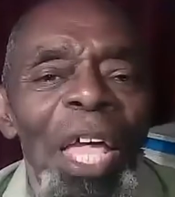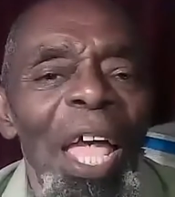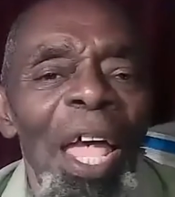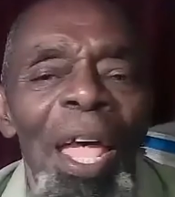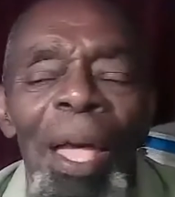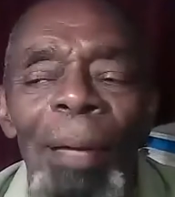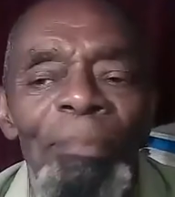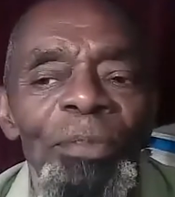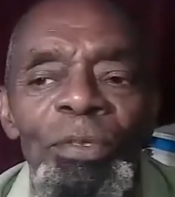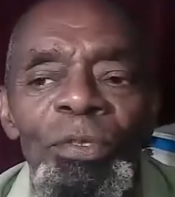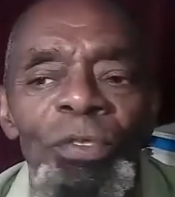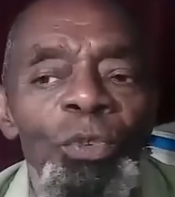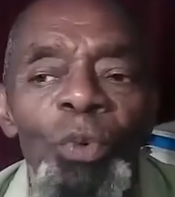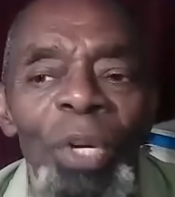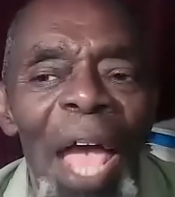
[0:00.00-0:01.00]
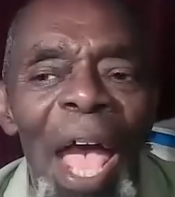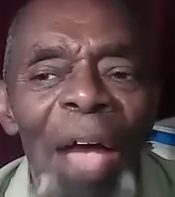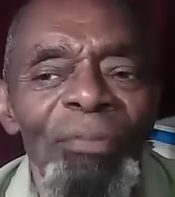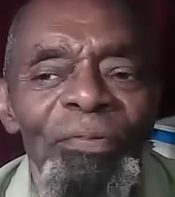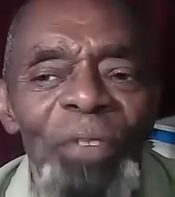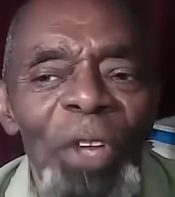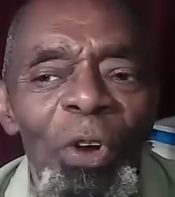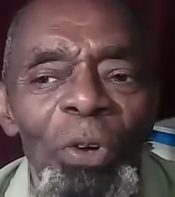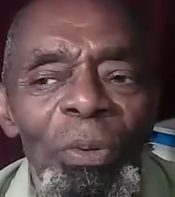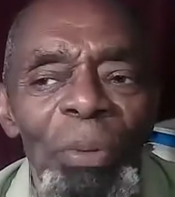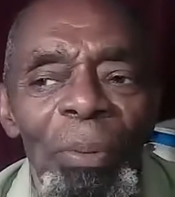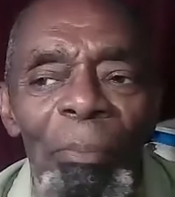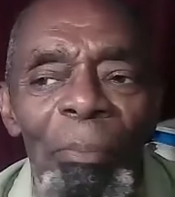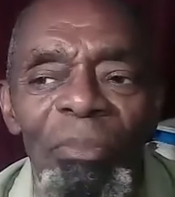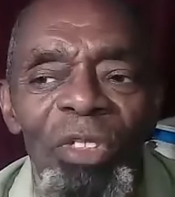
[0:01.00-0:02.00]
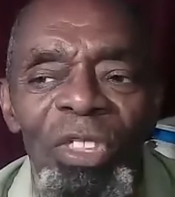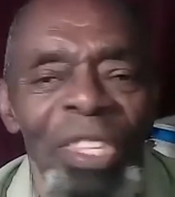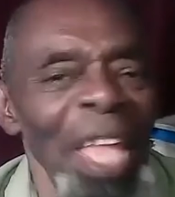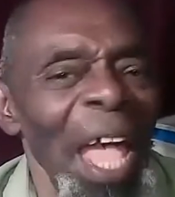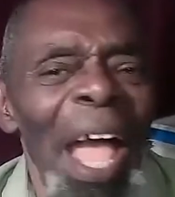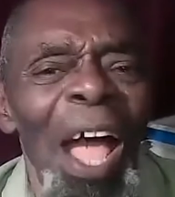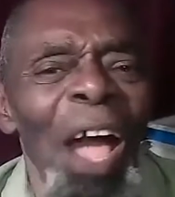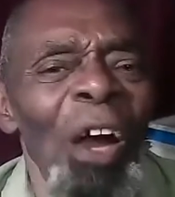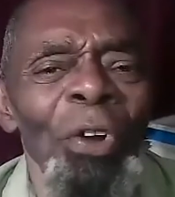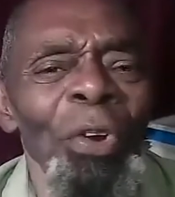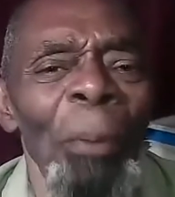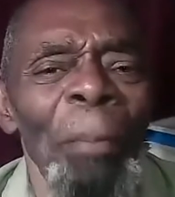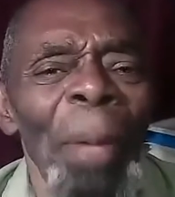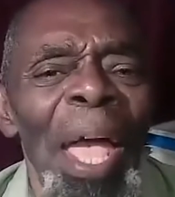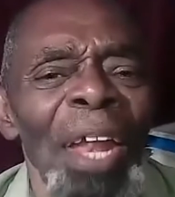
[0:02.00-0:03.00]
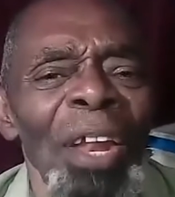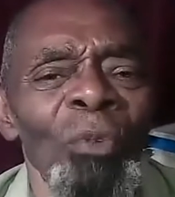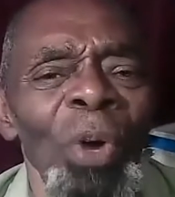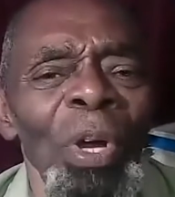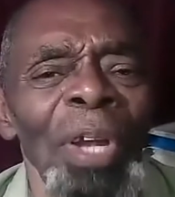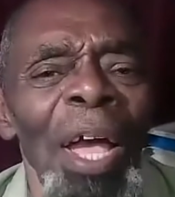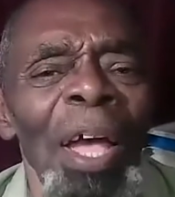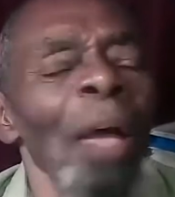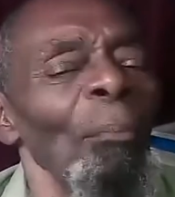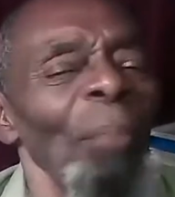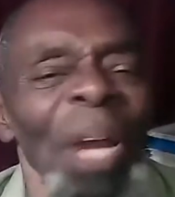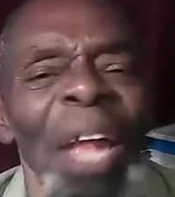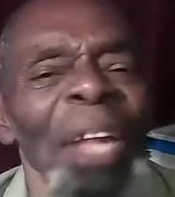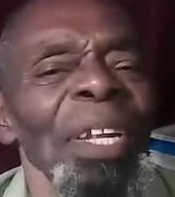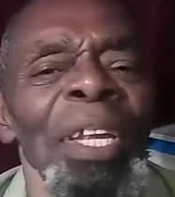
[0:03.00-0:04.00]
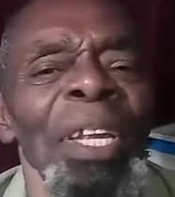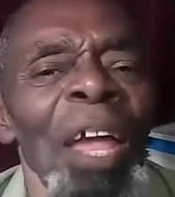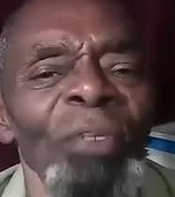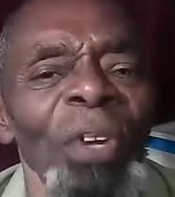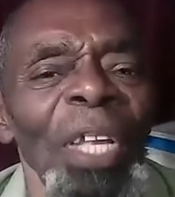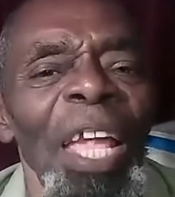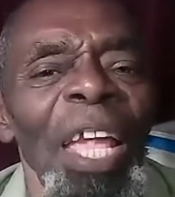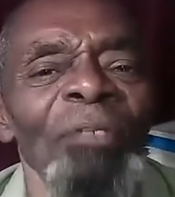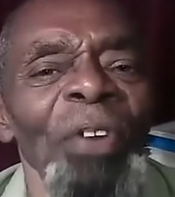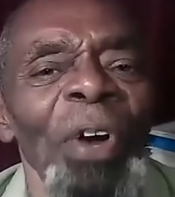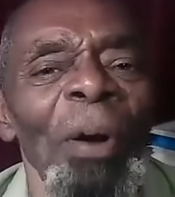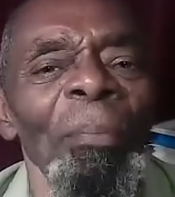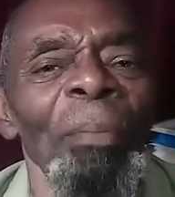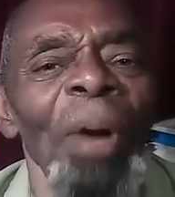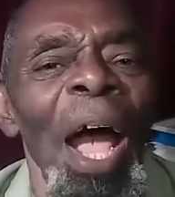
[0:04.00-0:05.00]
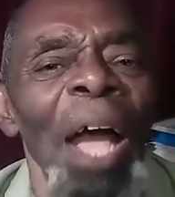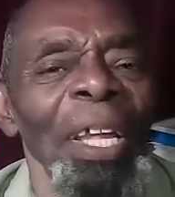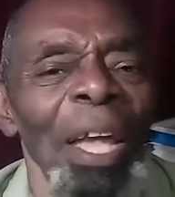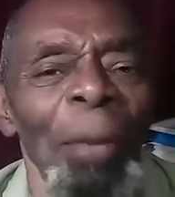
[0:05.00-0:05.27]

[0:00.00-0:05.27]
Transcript: times when I felt down or bad and whatnot, but I never gave up. I